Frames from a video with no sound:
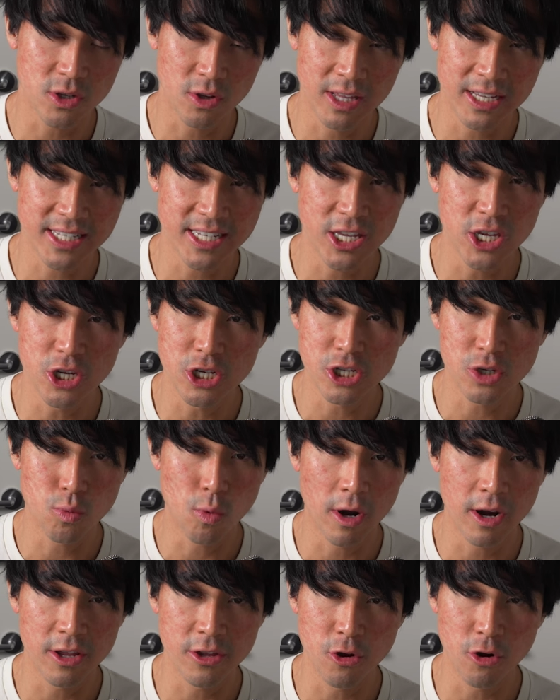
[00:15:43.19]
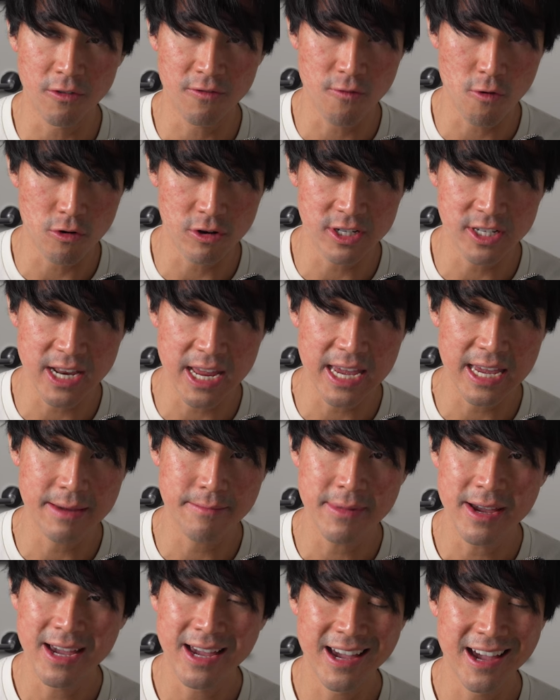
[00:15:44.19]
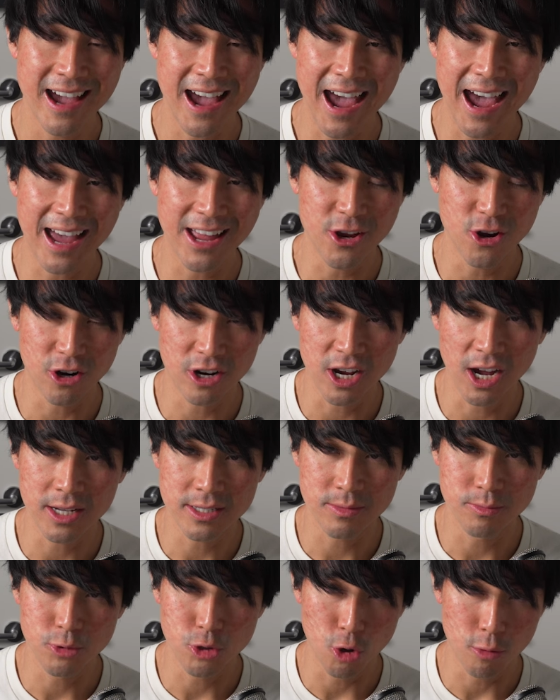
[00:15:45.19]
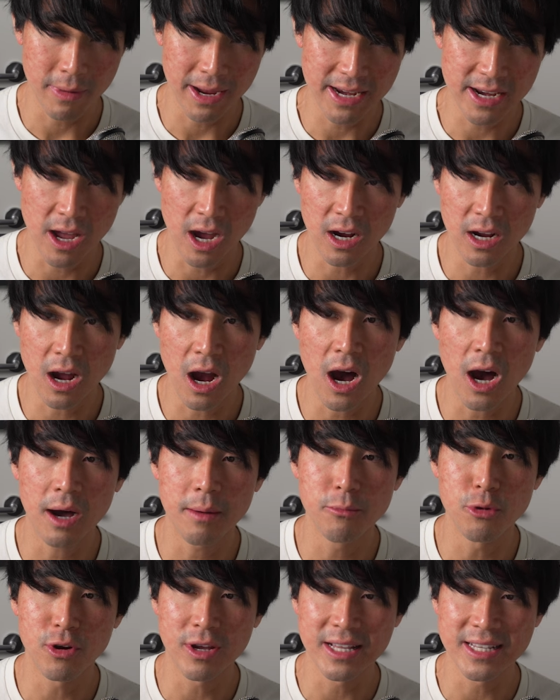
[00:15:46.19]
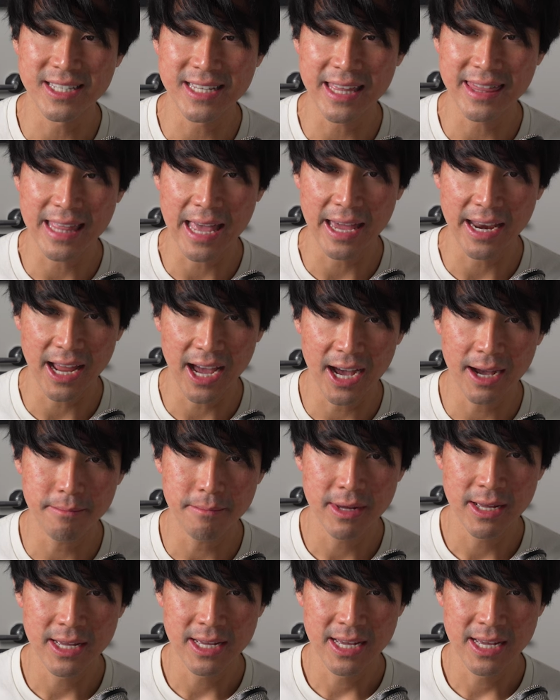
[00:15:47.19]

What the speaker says: So let's say you just want your first name at your customdomain.com. You can set that up.